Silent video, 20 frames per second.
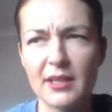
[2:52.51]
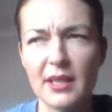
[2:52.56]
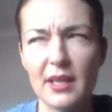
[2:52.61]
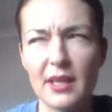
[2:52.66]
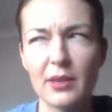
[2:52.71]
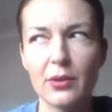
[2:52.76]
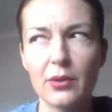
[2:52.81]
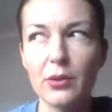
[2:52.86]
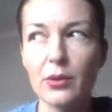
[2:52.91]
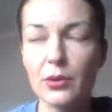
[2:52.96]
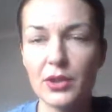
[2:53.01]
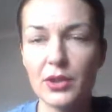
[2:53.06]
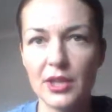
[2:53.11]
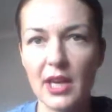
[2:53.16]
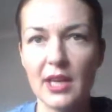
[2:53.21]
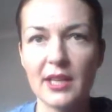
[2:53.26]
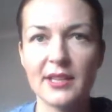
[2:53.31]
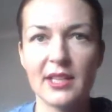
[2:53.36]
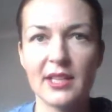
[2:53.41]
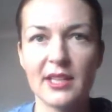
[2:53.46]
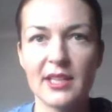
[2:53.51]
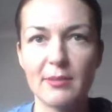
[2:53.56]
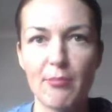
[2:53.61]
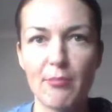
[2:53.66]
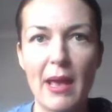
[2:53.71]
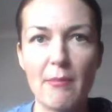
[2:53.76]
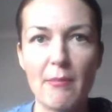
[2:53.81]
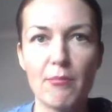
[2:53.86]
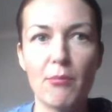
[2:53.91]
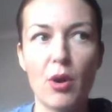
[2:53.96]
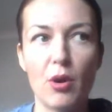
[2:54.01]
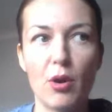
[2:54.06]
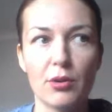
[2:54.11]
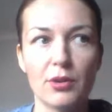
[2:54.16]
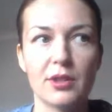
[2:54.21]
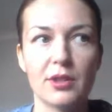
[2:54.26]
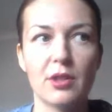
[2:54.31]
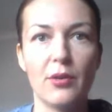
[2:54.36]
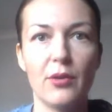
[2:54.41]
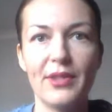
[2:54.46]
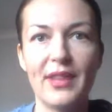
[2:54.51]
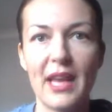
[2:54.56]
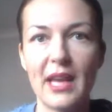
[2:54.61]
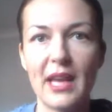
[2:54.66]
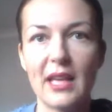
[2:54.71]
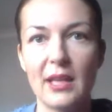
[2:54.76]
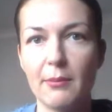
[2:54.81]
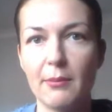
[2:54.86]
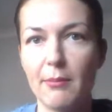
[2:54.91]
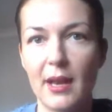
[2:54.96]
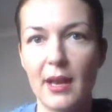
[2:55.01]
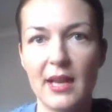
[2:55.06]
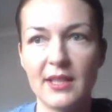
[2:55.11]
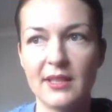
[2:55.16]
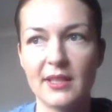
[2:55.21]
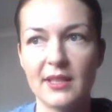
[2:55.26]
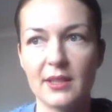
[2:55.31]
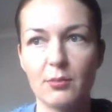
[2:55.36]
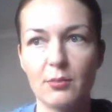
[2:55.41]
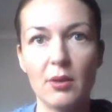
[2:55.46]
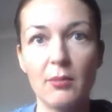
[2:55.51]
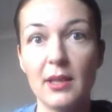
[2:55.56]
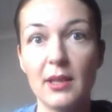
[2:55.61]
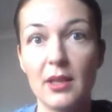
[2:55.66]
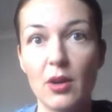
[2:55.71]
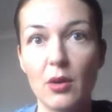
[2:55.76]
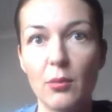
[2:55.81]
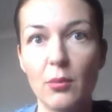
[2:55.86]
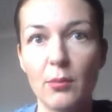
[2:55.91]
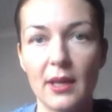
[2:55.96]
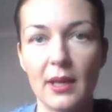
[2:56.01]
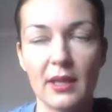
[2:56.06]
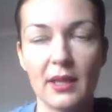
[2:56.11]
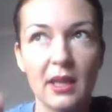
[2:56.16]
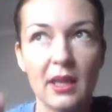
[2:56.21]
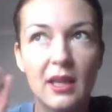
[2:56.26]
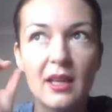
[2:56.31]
And who checks the spam box on daily basis? Probably nobody,